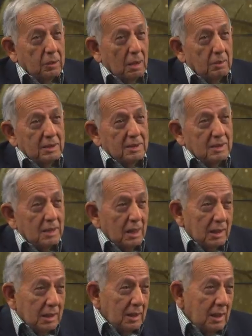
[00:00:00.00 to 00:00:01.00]
probably
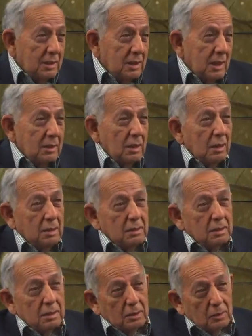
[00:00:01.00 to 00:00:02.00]
selling that
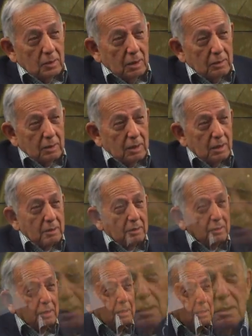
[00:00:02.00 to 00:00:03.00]
technology to other
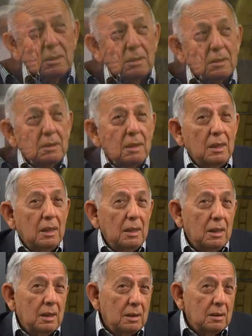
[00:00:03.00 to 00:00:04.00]
countries.
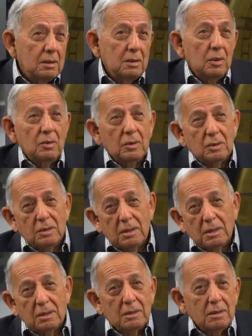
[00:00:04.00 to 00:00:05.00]
Uh, so there's
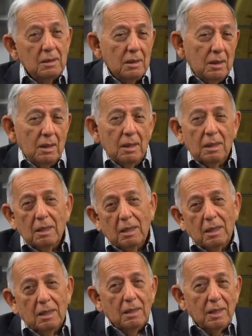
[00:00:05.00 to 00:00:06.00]
this
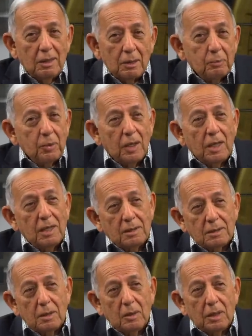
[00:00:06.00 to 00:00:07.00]

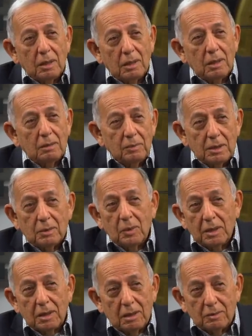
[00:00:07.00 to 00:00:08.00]
enterprise going on
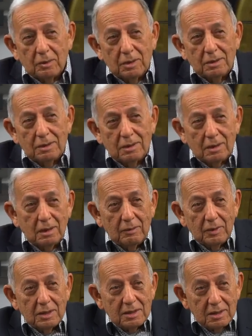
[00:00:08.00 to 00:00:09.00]
between countries
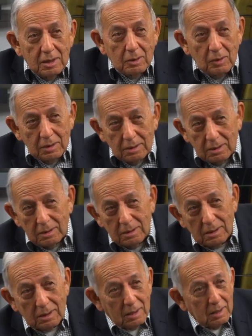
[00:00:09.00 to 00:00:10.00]
of these
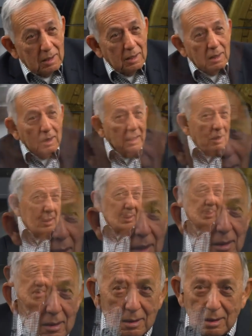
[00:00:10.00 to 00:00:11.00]
secrets.
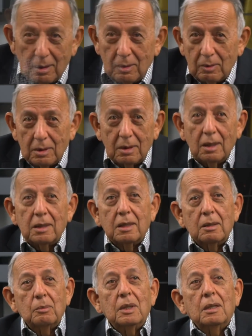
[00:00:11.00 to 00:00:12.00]
And so we're
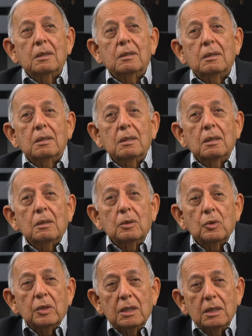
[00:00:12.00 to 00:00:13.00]
talking about
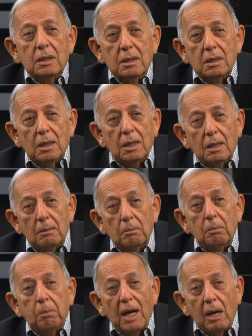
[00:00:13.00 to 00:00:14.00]
greed and
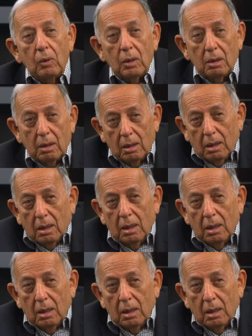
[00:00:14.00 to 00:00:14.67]
power